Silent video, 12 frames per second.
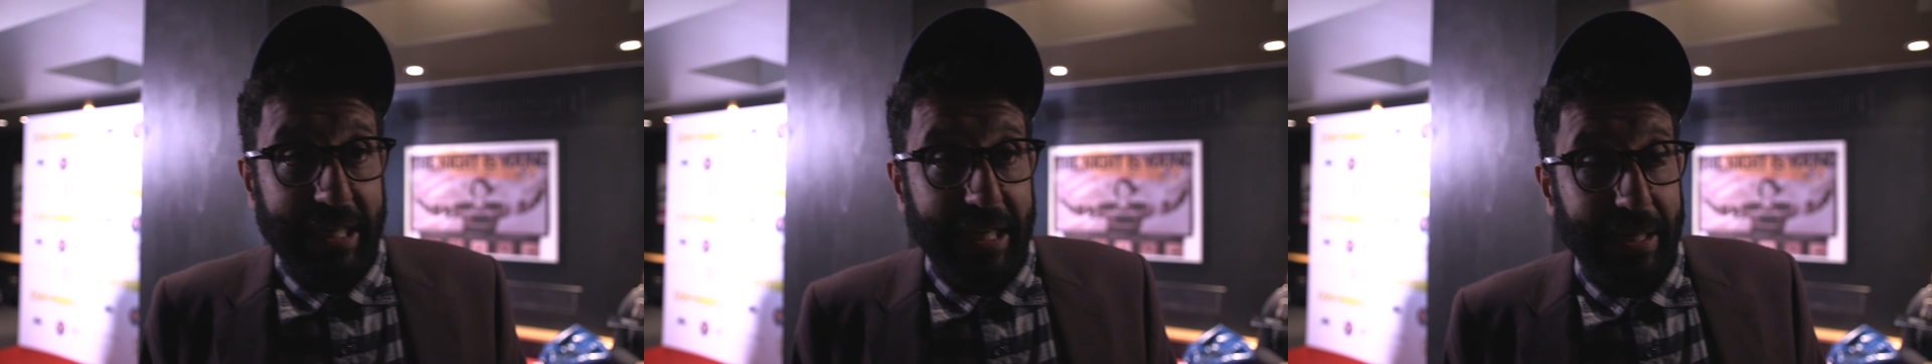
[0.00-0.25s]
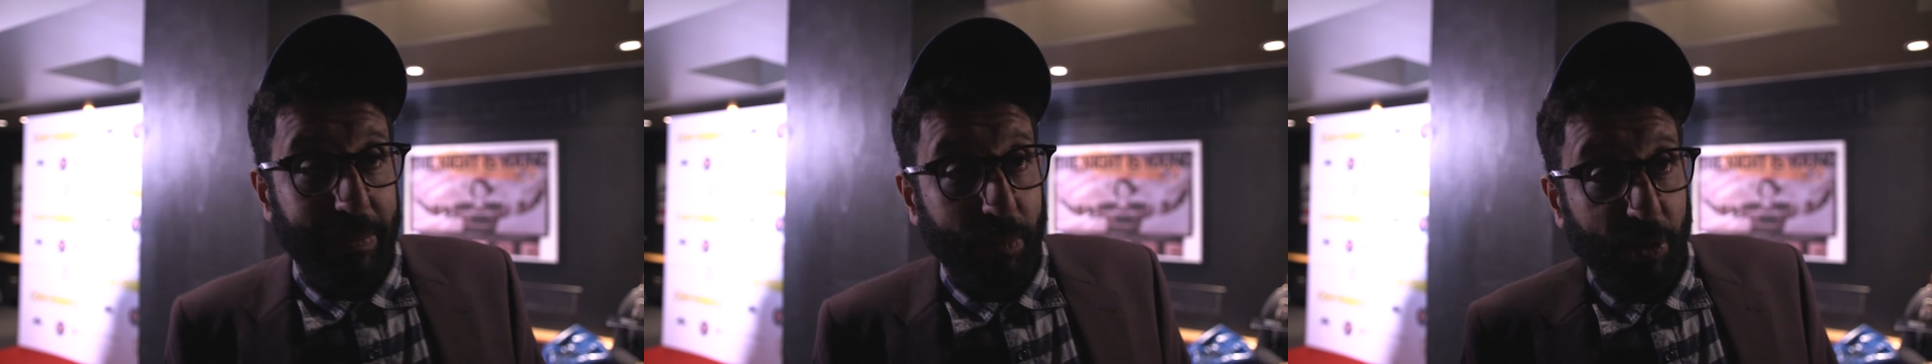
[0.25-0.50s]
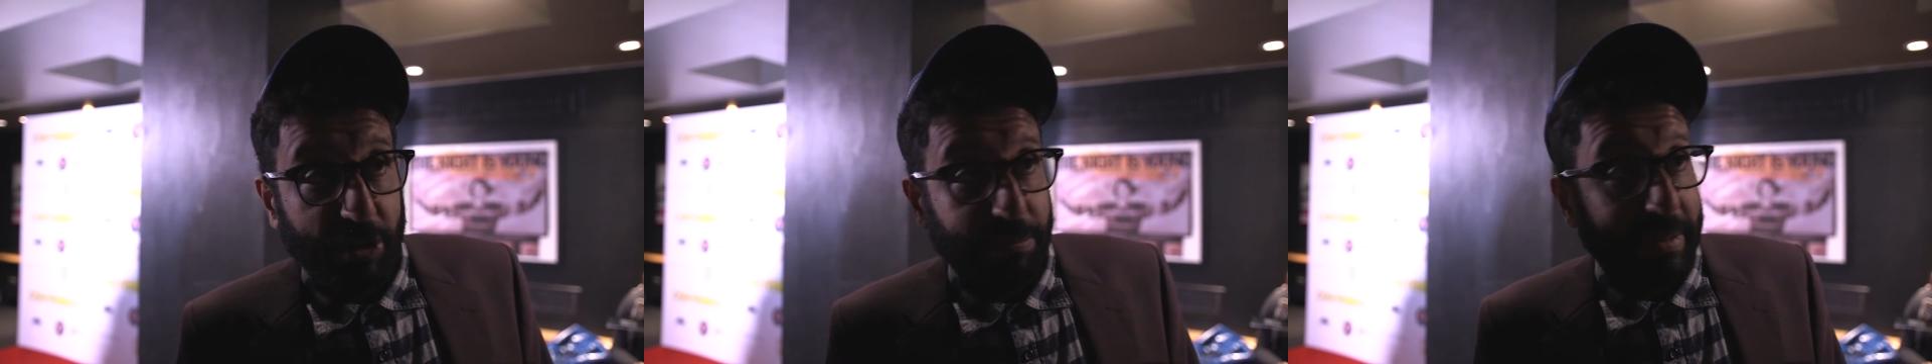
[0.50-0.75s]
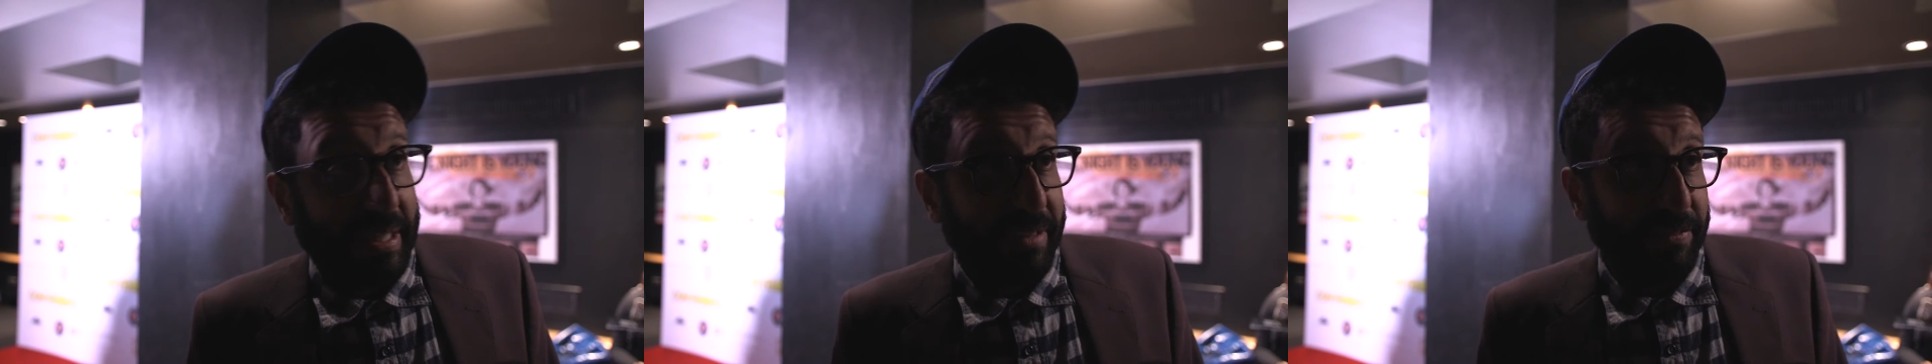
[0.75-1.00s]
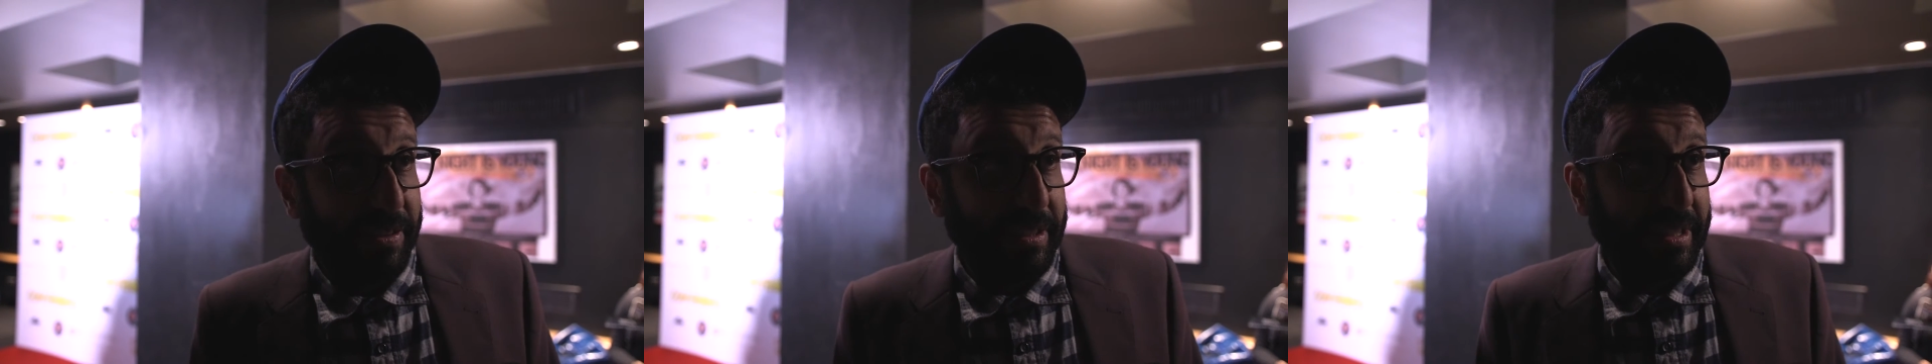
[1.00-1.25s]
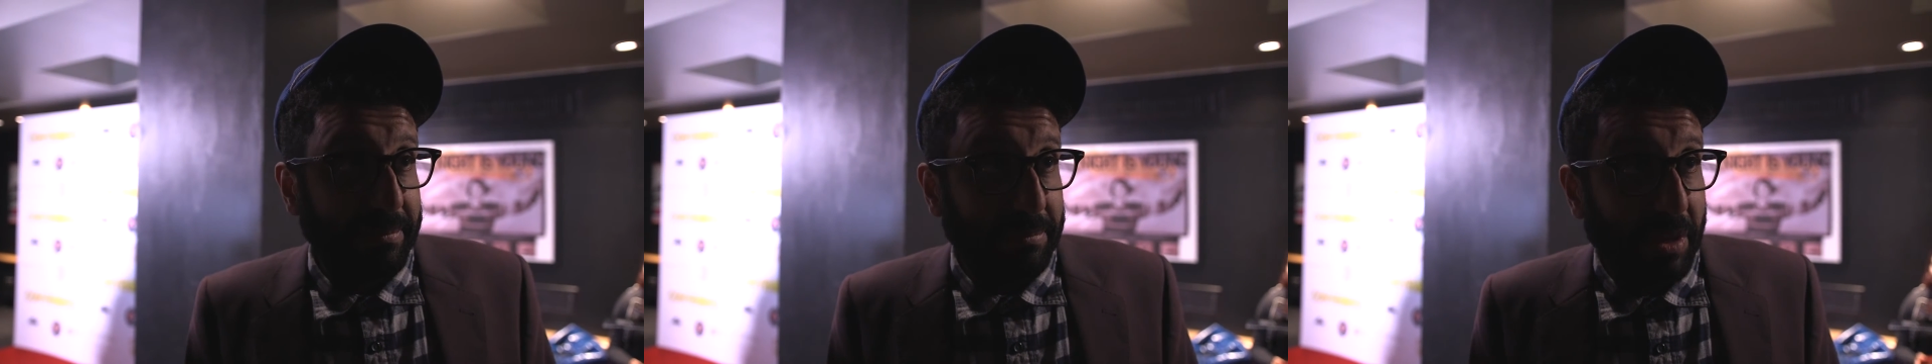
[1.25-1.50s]
in what you've been
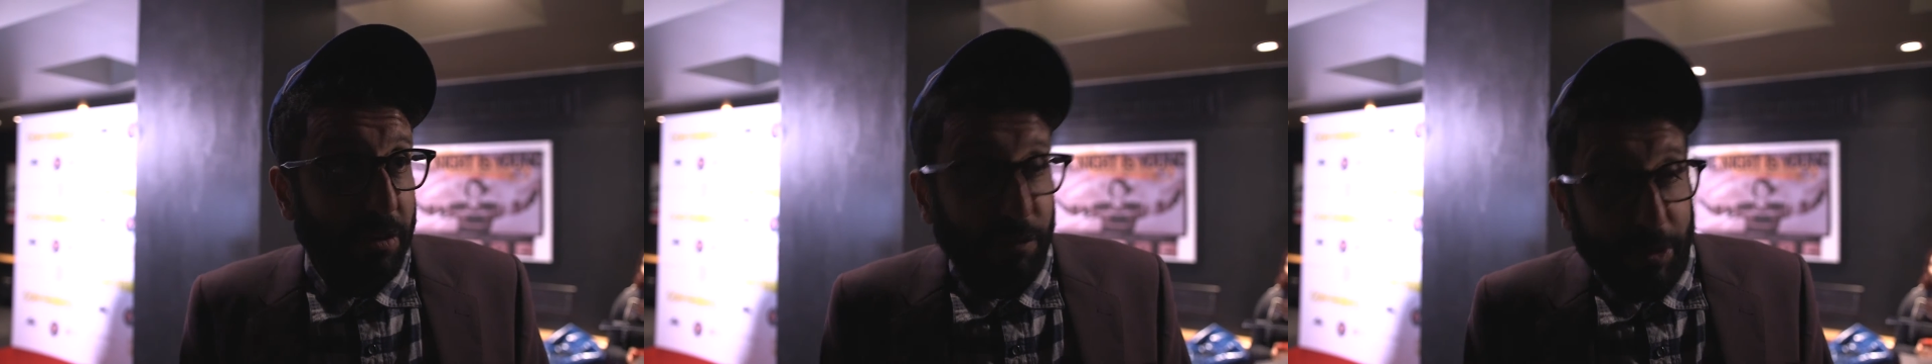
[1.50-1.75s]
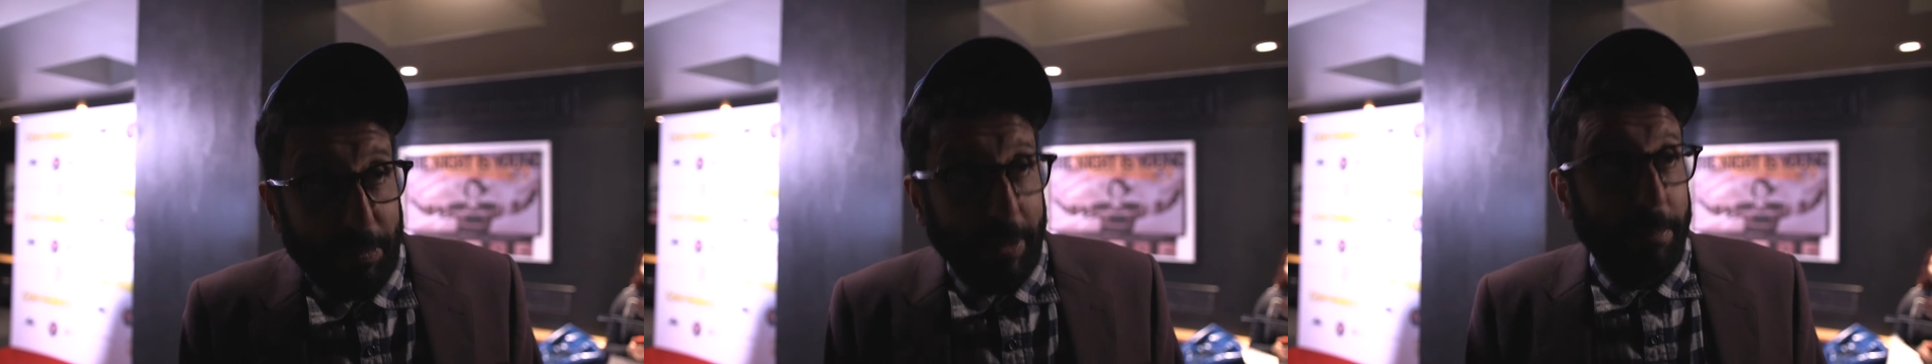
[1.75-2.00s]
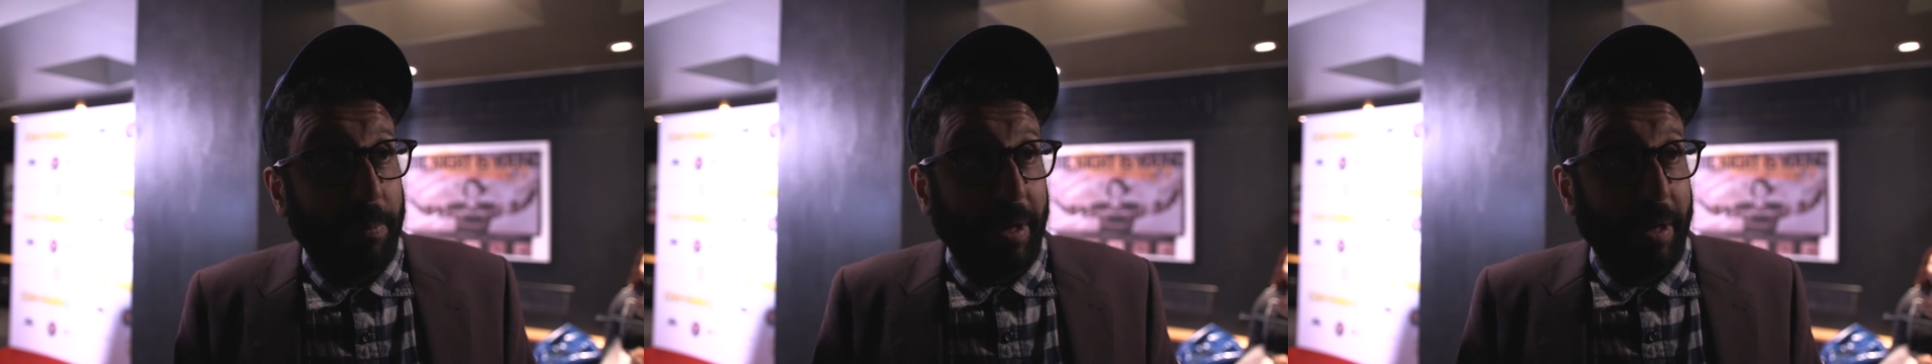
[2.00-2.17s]
given, and hopefully